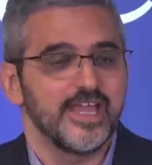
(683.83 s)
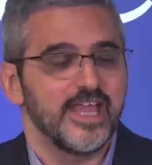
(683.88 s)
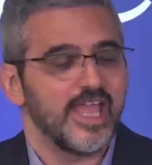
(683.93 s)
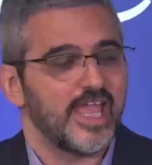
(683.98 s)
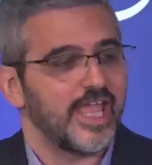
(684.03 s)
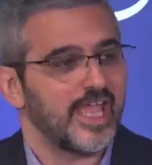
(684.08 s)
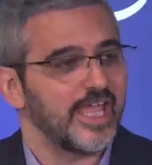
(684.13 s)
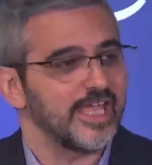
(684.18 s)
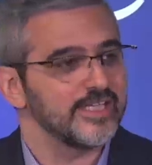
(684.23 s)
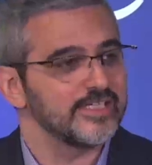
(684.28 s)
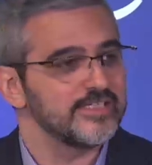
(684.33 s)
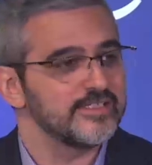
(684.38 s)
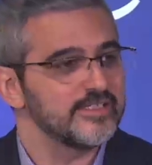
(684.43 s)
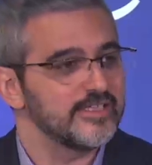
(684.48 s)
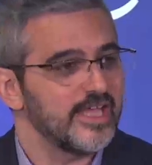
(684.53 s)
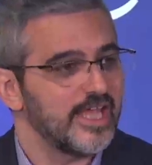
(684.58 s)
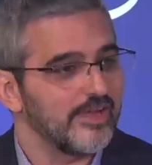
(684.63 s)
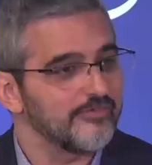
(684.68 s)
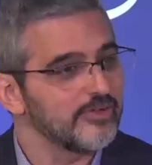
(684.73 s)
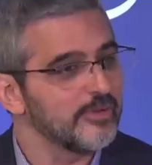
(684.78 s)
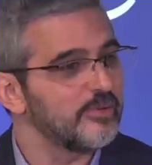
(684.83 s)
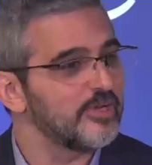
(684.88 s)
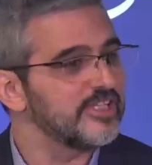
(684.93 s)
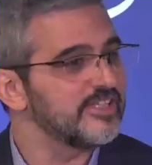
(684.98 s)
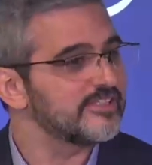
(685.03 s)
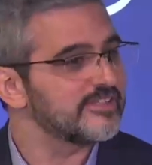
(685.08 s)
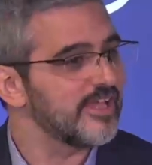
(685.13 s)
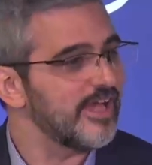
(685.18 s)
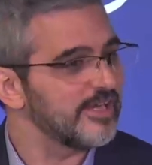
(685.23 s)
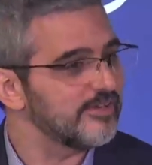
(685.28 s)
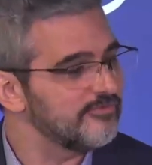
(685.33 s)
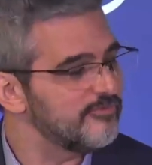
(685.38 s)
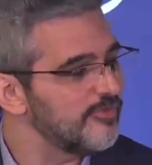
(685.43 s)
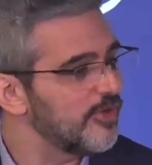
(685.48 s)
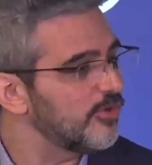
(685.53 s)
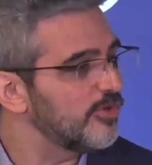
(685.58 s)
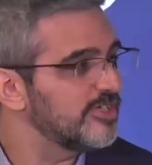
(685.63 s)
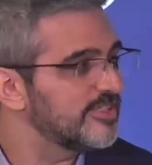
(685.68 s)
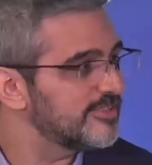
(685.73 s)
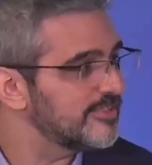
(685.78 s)
And everybody's got a
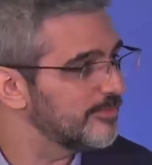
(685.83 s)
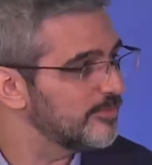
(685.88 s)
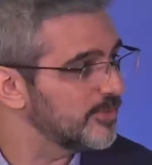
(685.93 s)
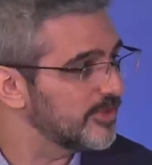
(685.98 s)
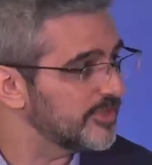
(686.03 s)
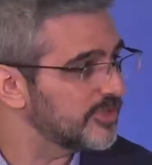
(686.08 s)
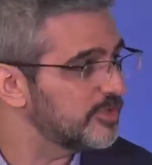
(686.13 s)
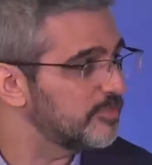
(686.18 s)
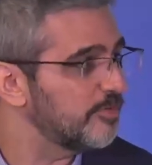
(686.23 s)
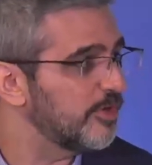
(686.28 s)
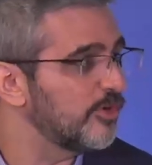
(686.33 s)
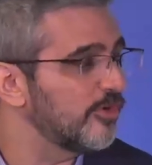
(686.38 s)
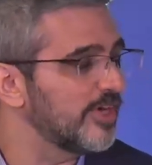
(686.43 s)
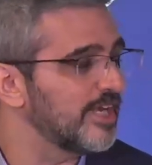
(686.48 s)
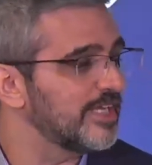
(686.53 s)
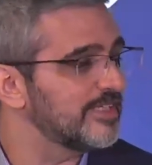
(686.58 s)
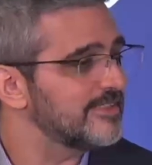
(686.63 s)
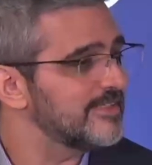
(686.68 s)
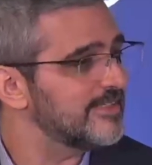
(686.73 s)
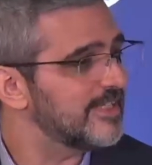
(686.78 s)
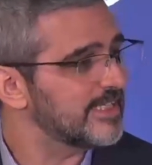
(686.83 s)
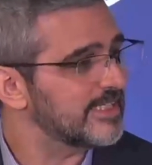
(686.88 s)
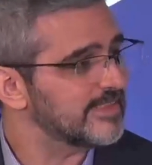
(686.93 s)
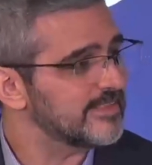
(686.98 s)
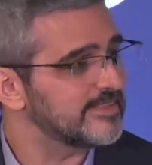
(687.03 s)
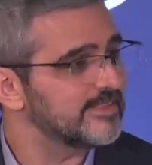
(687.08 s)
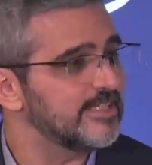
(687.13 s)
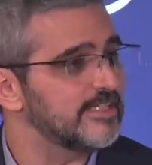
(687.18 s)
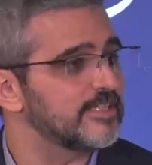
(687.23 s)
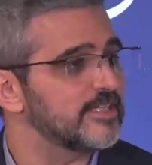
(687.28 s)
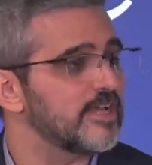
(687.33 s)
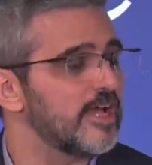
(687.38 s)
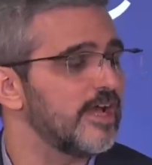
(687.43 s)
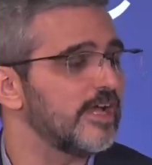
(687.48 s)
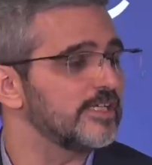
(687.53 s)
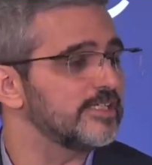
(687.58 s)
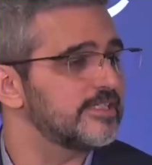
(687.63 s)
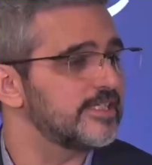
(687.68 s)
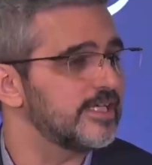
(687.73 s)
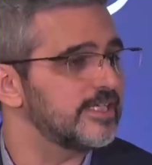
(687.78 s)
very similar experience. They can see the
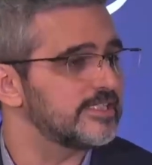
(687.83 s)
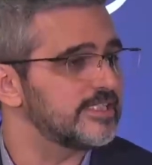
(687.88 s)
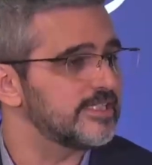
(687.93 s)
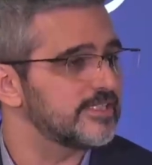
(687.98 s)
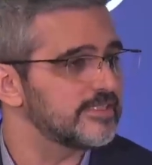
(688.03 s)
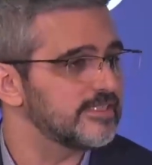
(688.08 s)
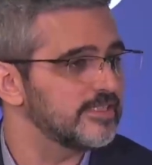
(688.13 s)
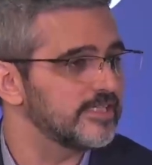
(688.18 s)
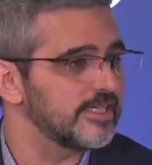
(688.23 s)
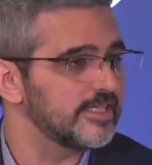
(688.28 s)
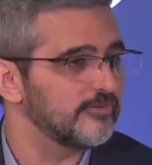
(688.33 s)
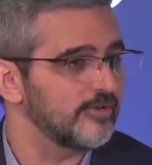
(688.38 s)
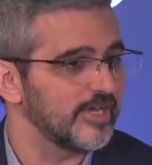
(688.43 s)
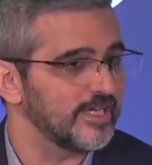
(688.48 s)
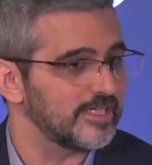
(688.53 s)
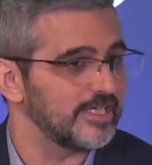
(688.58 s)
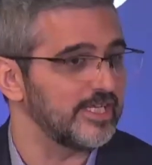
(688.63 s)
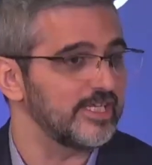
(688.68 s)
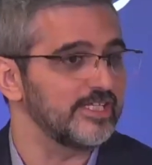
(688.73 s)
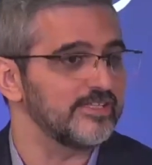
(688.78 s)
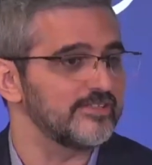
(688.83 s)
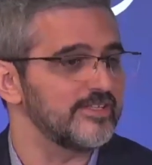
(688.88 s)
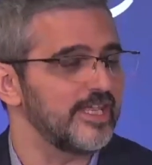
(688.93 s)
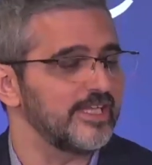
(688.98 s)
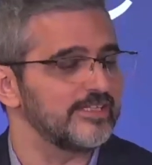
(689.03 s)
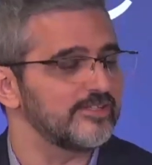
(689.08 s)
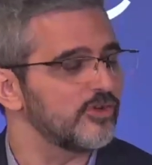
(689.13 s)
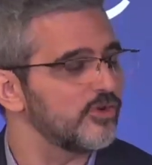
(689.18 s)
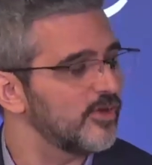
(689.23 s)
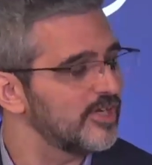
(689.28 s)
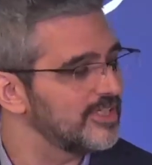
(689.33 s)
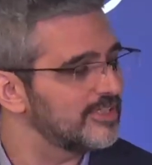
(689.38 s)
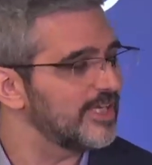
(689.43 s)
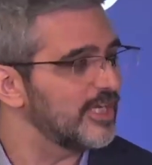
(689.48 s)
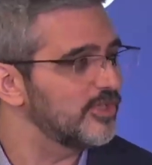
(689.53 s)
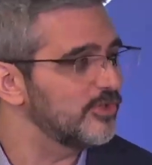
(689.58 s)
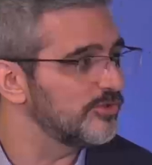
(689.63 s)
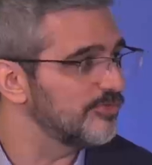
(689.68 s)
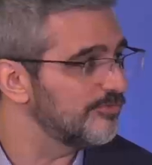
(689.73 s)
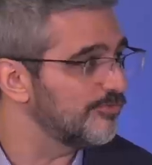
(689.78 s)
content easily, right? And creating that
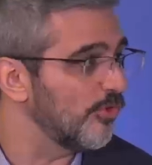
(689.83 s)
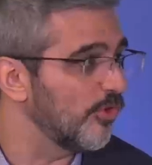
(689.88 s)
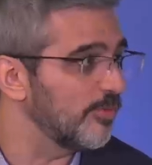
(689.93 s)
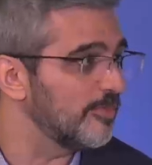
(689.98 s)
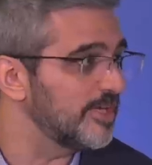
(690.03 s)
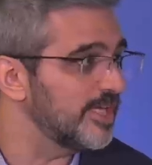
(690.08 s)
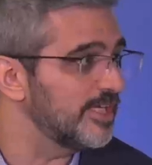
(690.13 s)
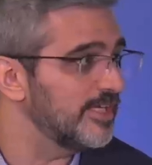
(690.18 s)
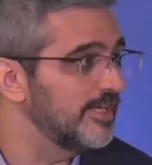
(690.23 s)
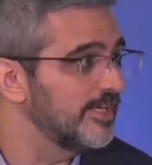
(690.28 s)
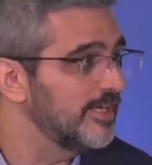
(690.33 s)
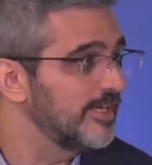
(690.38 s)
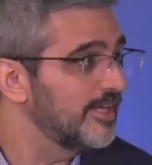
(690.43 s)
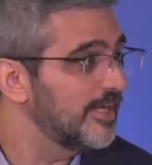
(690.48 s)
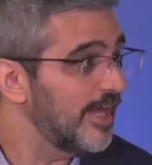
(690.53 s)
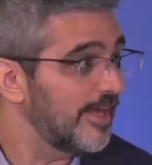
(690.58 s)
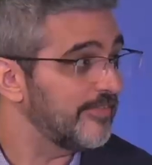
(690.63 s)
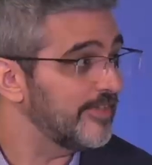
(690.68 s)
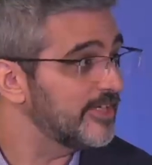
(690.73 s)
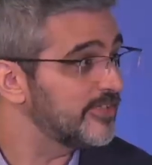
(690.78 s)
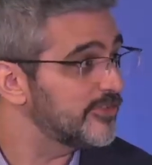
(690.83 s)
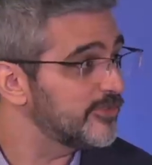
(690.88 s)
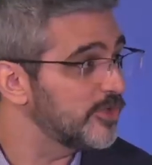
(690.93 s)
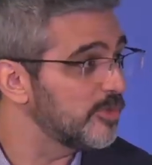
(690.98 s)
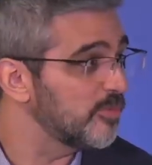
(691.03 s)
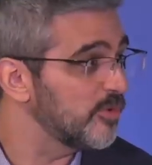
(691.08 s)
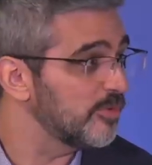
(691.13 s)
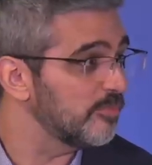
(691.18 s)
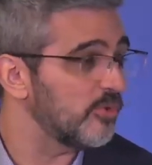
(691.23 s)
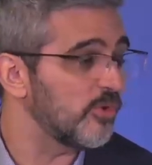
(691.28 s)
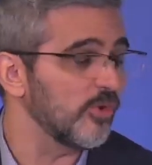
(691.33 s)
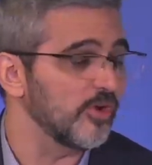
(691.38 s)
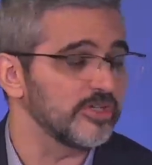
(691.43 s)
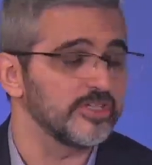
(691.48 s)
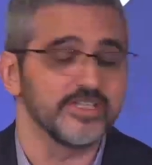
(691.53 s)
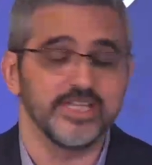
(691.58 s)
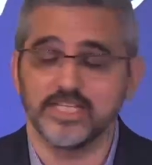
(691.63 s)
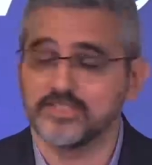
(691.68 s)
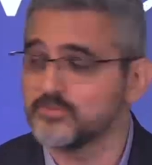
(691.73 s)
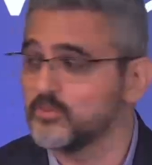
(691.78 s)
uniformity, I think, is super important.
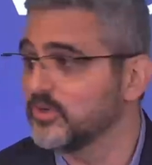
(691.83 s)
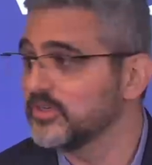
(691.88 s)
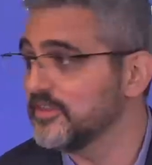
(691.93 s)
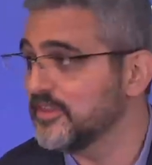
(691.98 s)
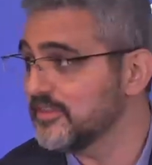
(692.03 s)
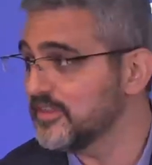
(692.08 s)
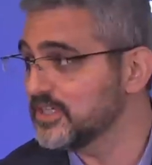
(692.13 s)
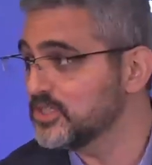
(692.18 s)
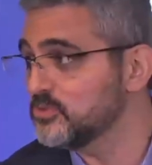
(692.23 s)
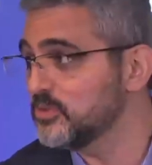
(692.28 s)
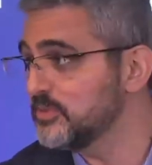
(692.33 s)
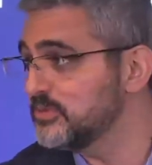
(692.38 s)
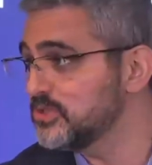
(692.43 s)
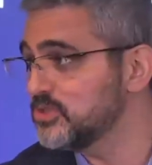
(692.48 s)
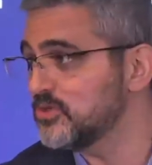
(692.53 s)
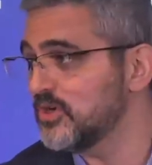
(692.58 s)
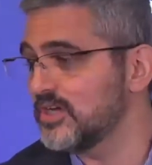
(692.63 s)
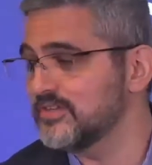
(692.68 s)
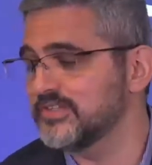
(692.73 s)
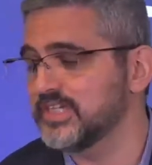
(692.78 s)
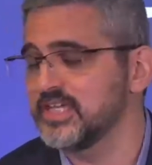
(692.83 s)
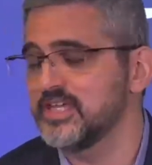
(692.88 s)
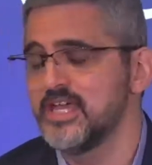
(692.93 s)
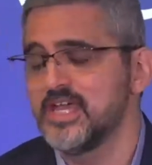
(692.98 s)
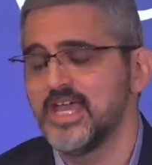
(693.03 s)
And that's one of the things we've been driving.